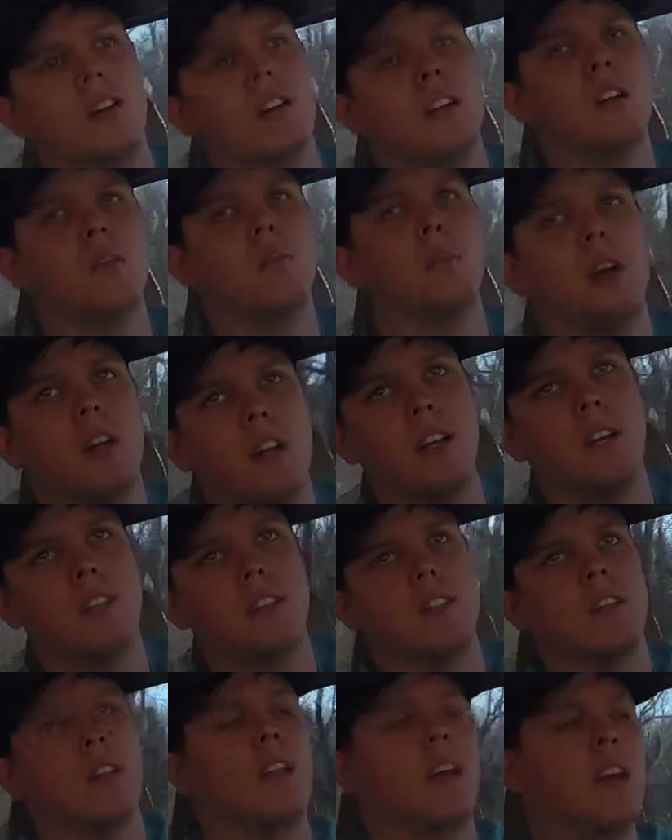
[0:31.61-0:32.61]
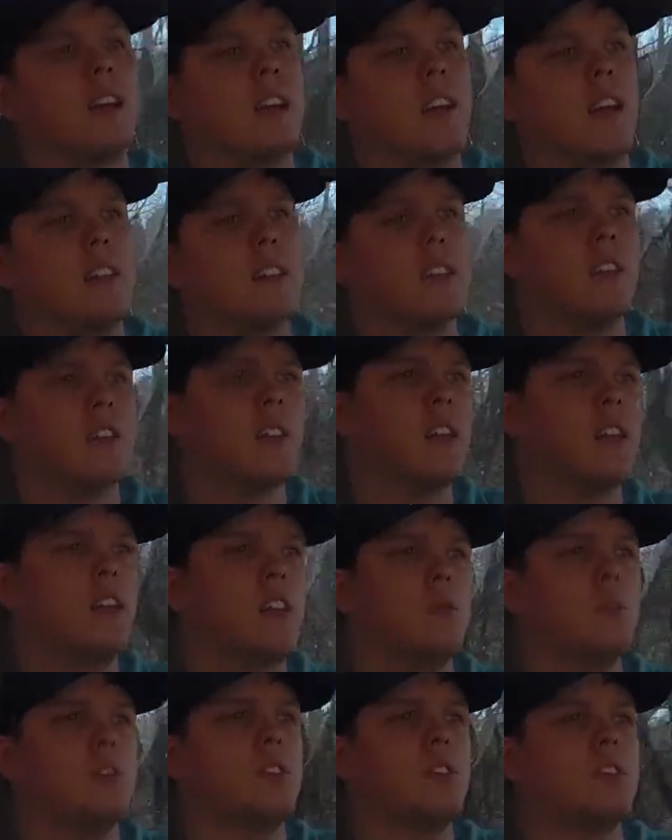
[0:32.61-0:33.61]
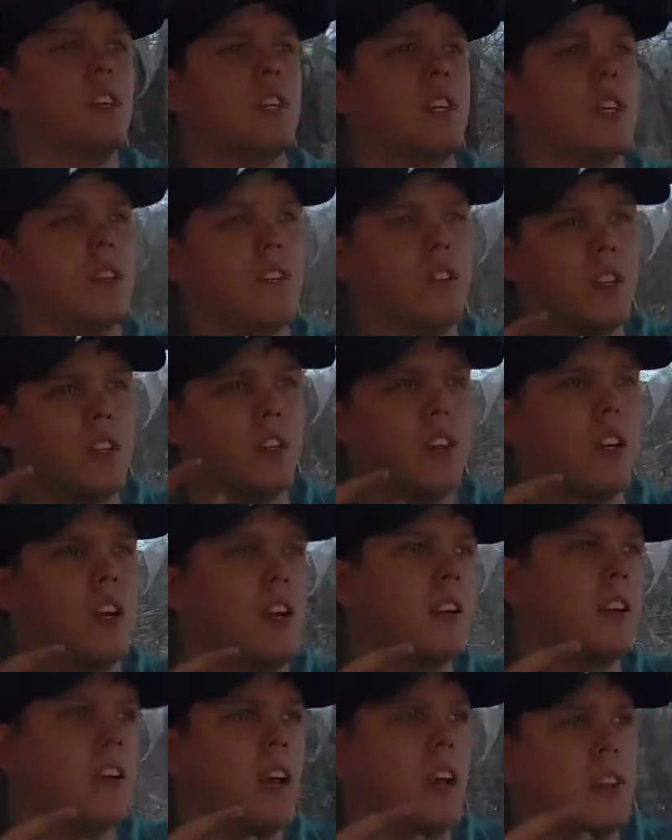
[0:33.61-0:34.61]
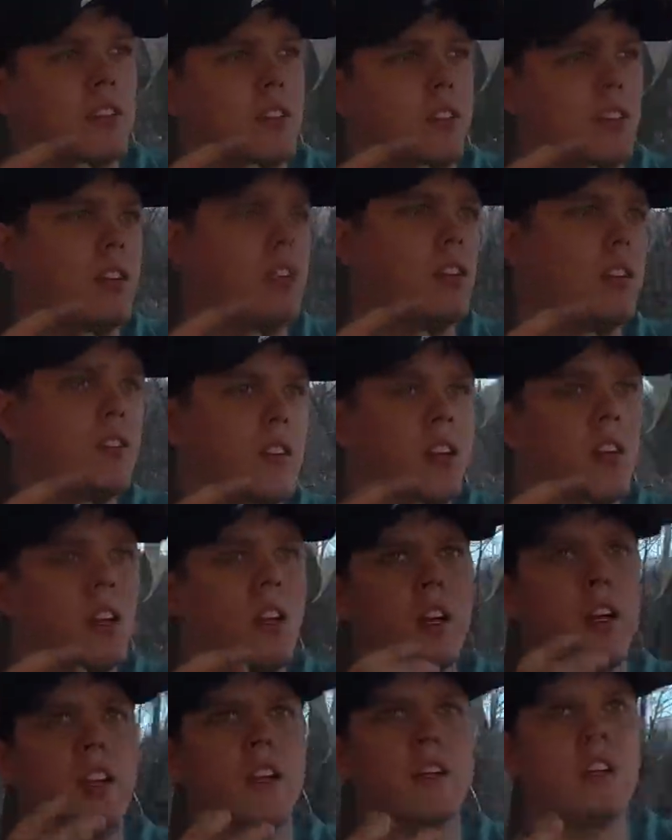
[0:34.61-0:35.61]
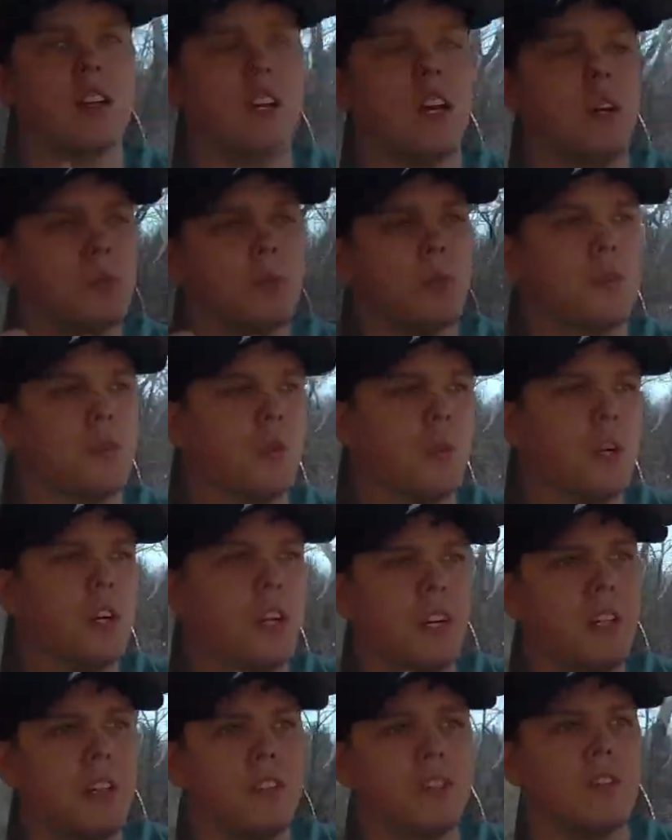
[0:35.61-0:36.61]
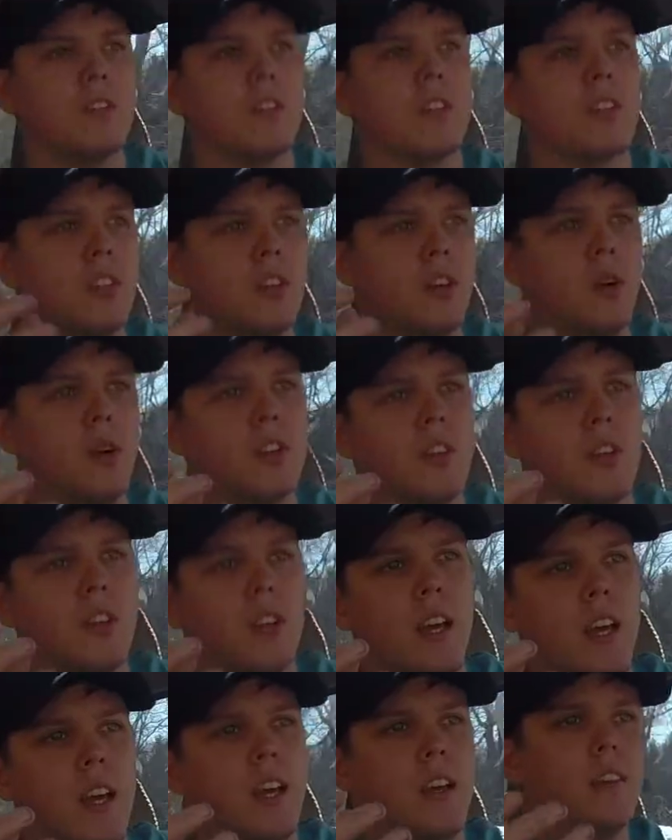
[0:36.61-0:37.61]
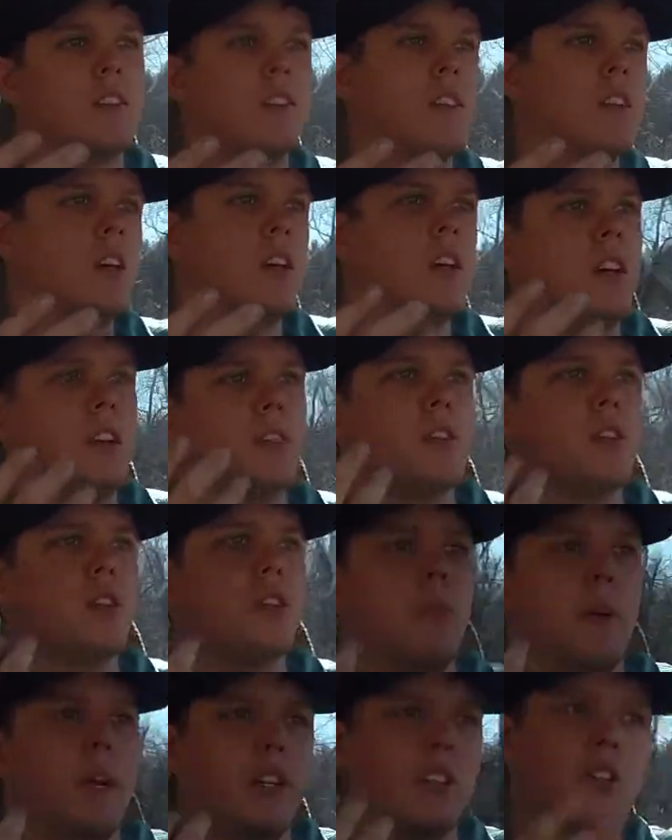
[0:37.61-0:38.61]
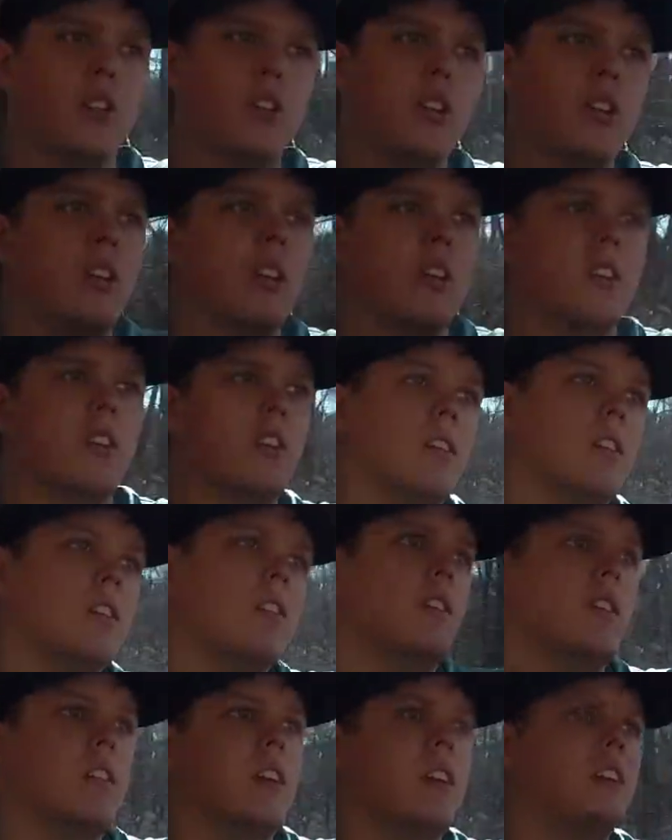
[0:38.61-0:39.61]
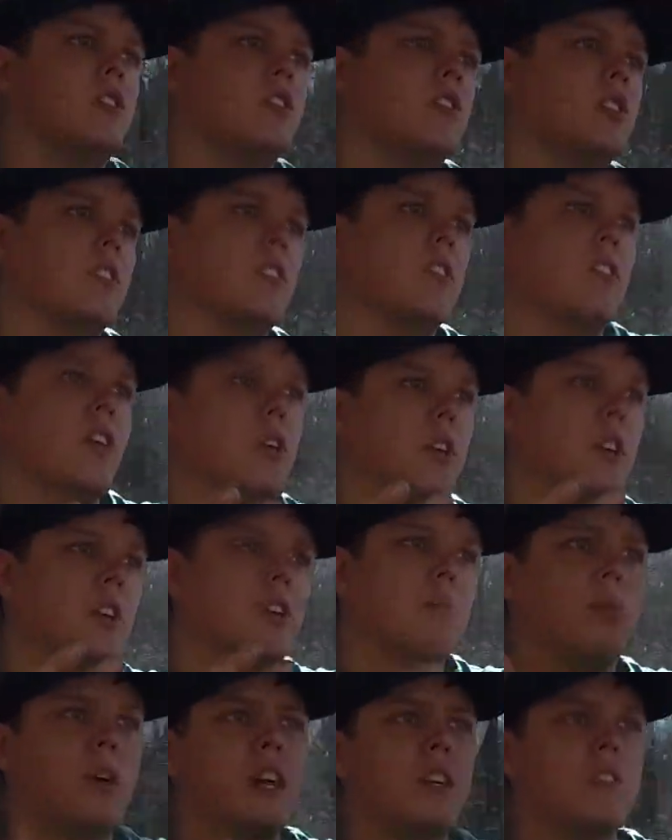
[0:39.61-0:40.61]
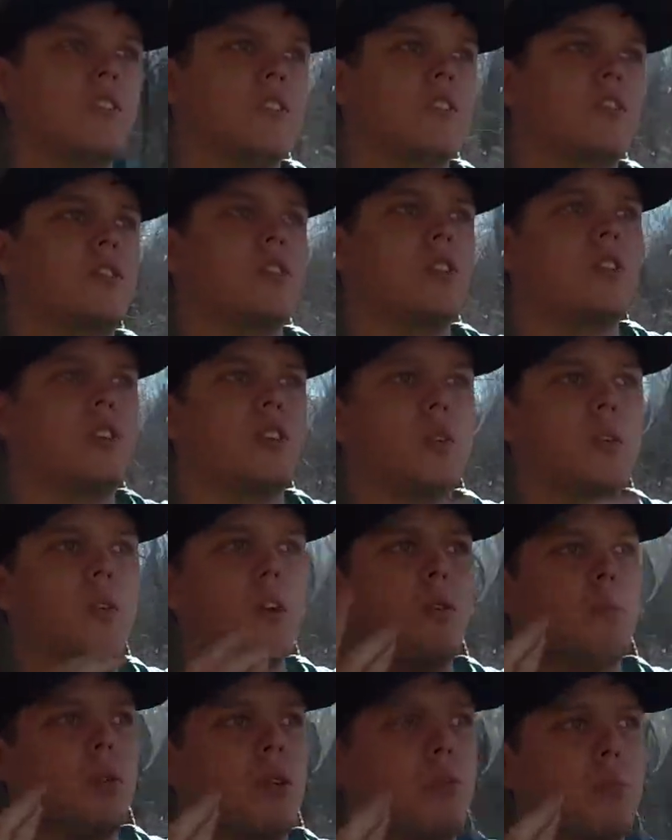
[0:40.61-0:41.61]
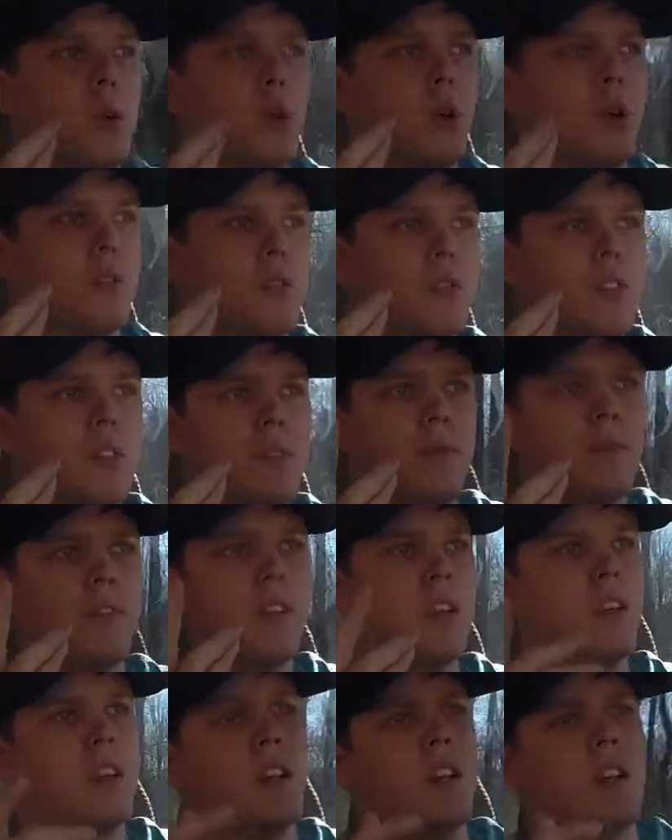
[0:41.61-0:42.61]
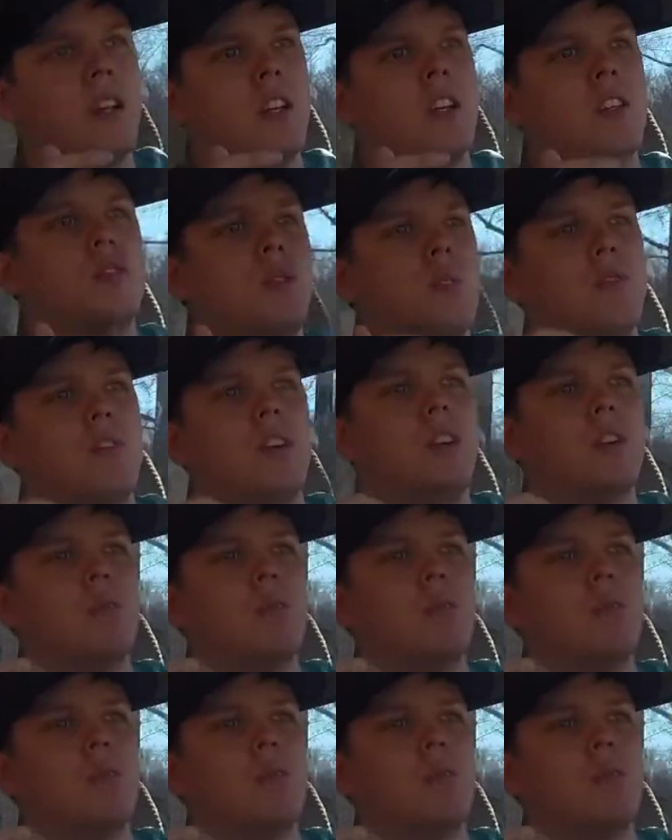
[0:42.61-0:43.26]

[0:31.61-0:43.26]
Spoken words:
MLS head gasket kit, which is like a thicker head gasket, and it comes with rings that go into the head, so it makes your engine lower compression so you can run more boost. So I've already